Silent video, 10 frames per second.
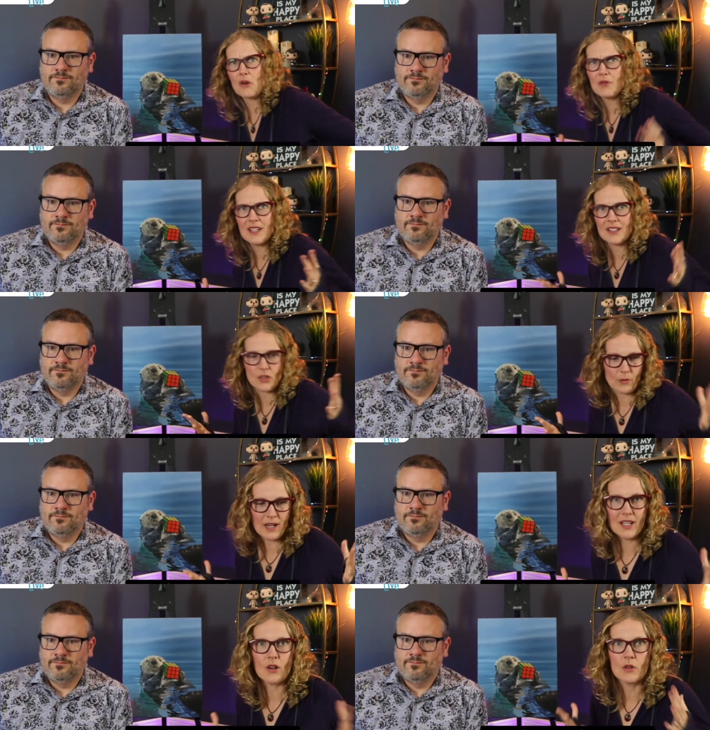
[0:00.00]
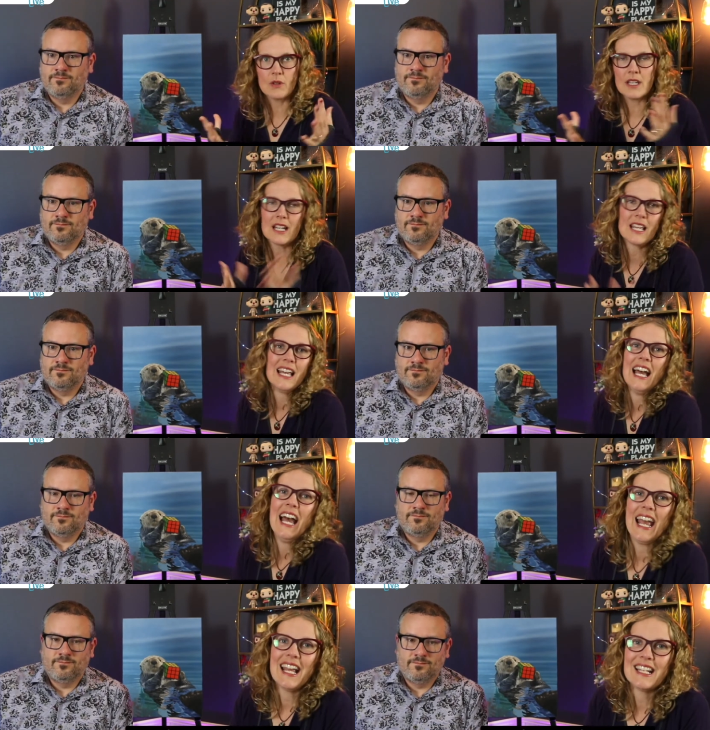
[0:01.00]
Speaker 1: own it. Right, own it
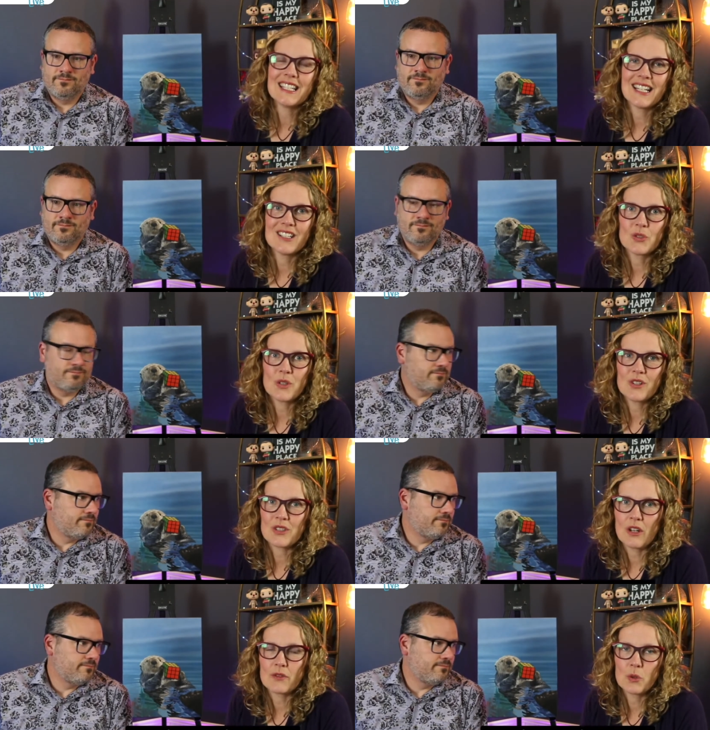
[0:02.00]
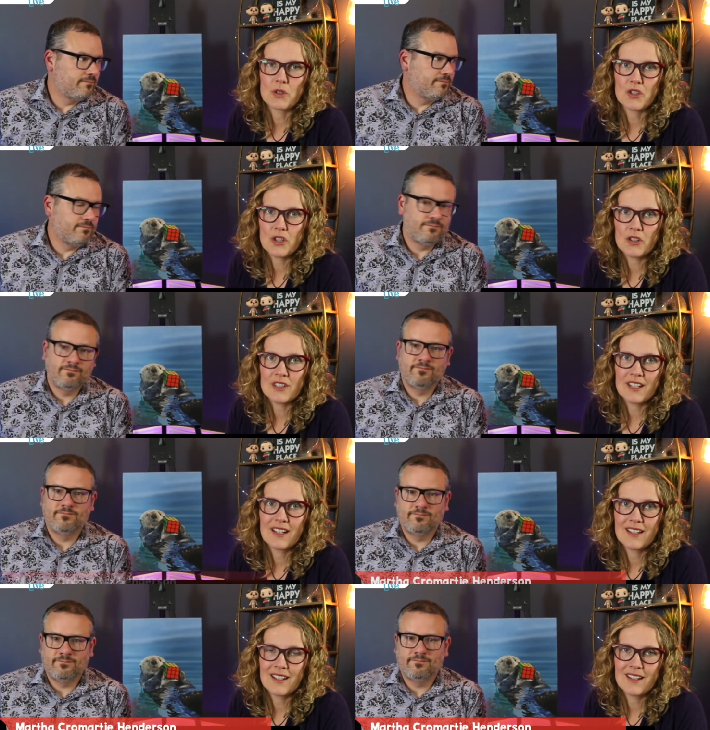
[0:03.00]
and uh, treat yourself to a shirt
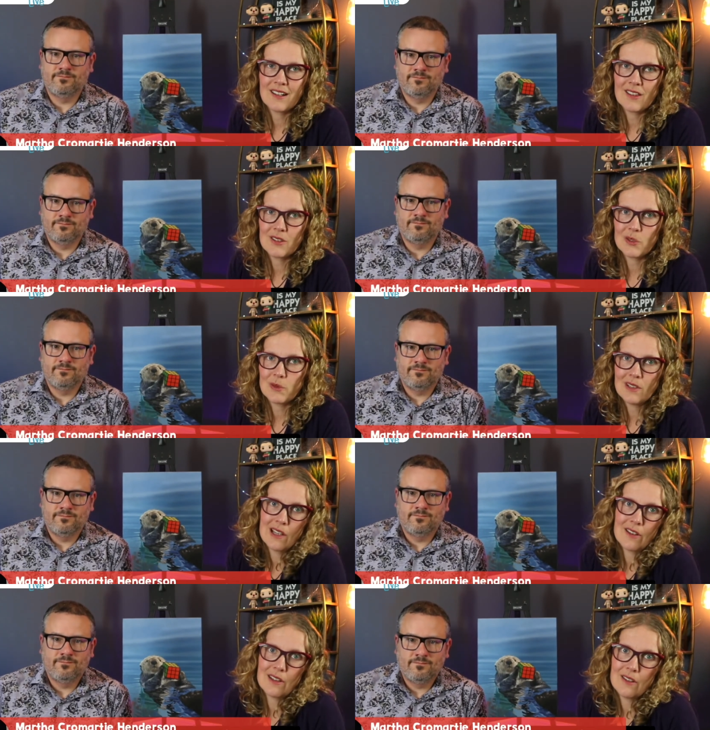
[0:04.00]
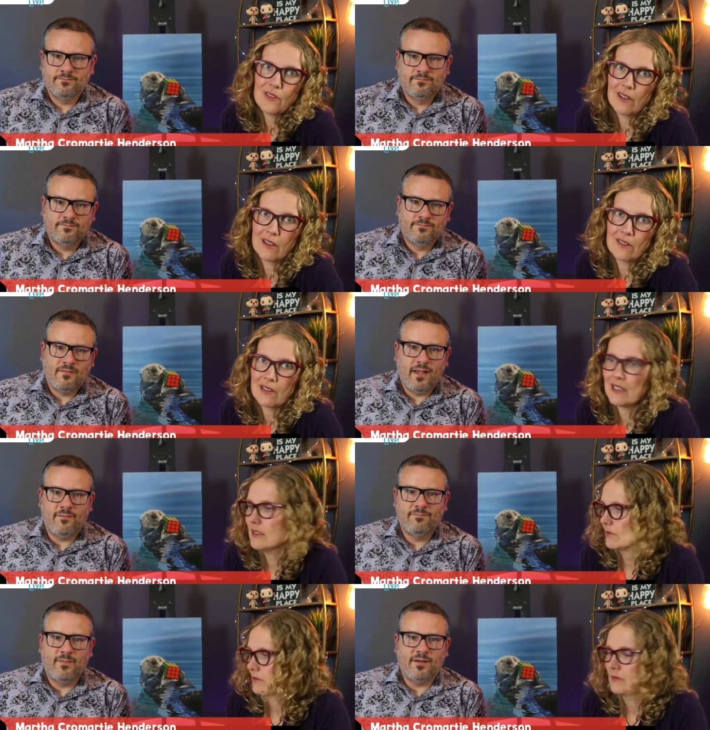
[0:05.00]
and get another $20 gift card, right? Yeah.
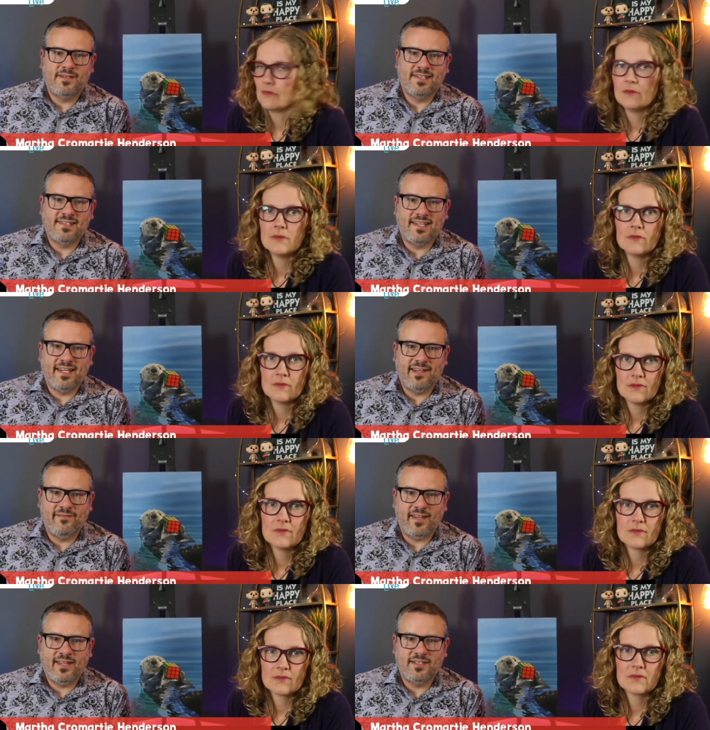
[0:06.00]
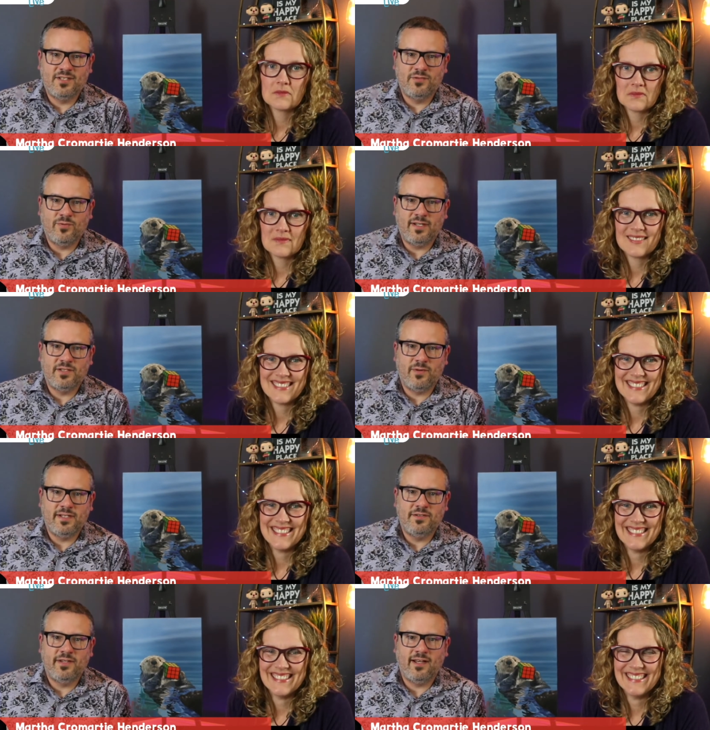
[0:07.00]
Speaker 2: Martha says, I gave a
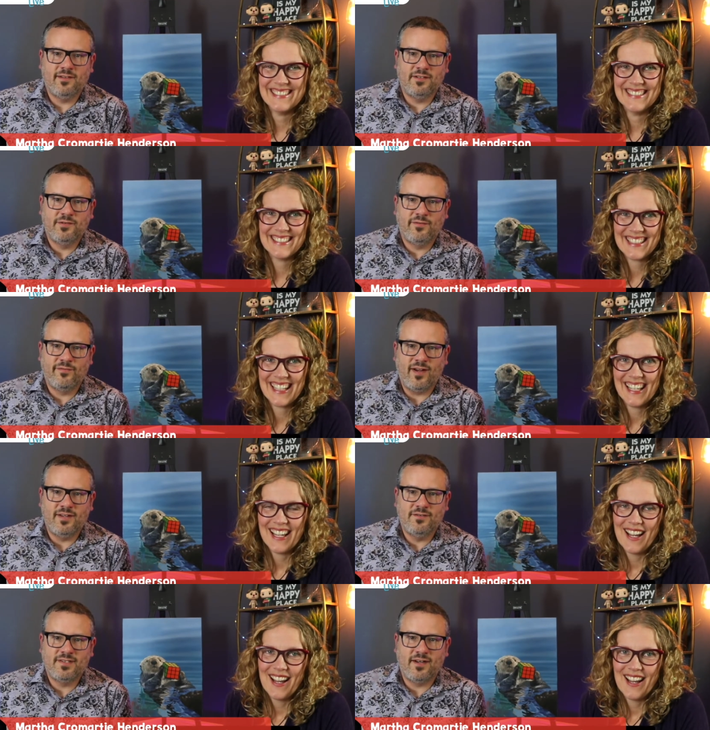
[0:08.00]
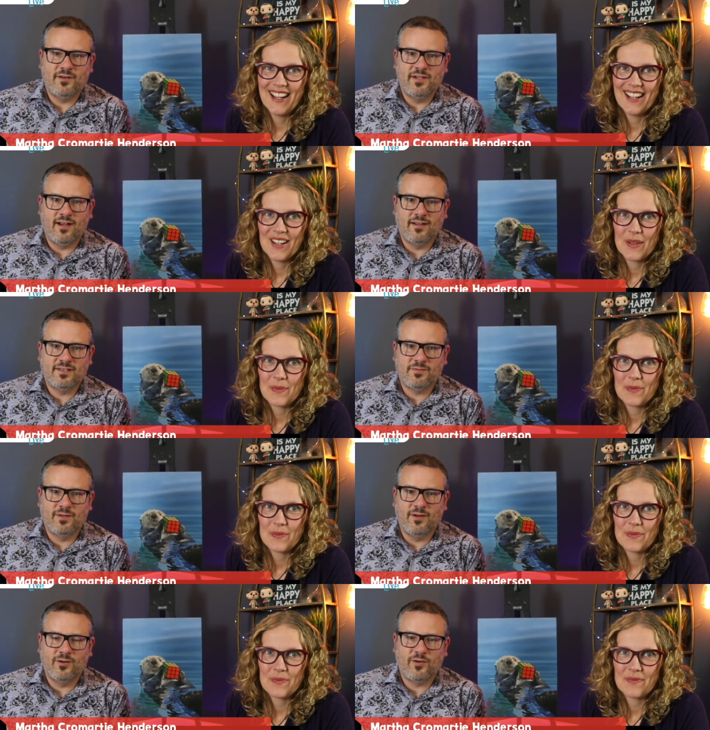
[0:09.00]
2022 calendar to a friend who said her youngest
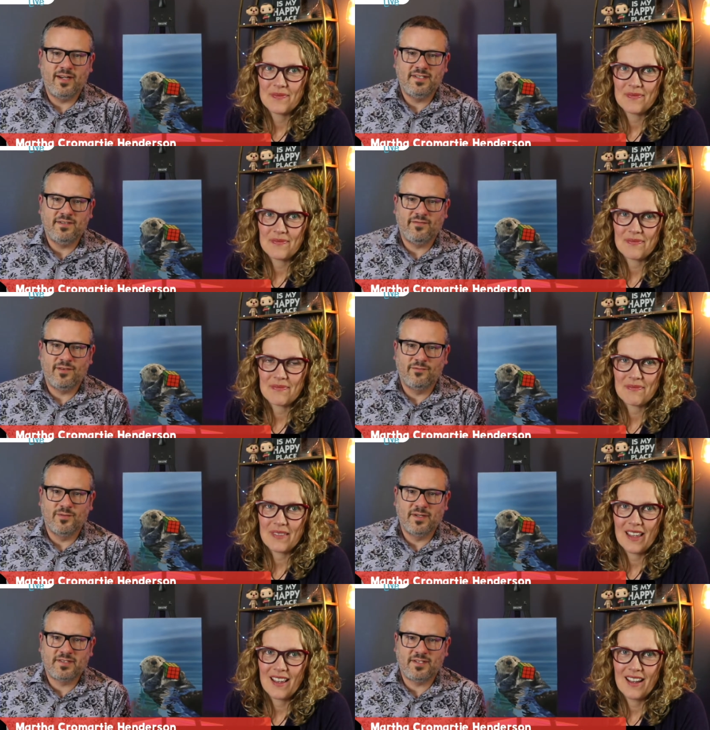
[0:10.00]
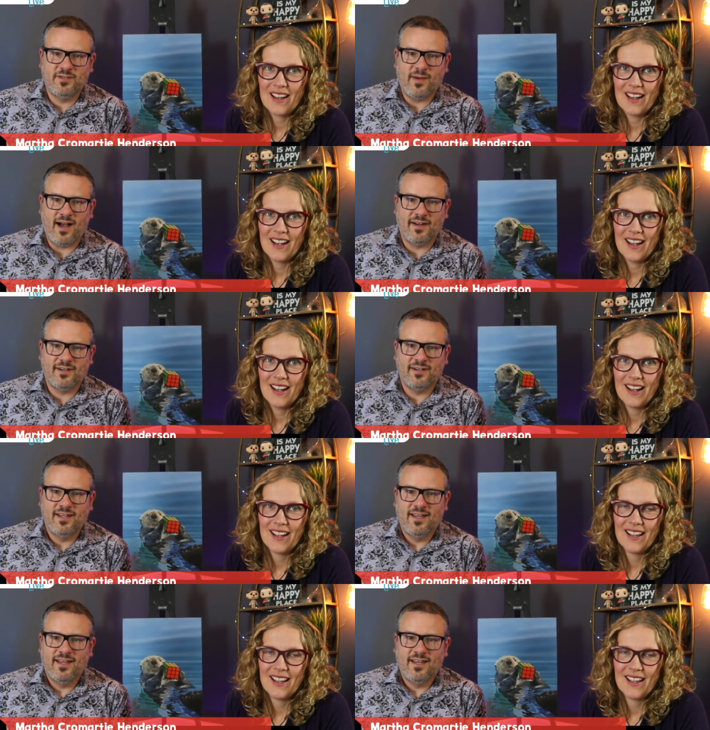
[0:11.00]
would go crazy for the Rubik's Cube Otter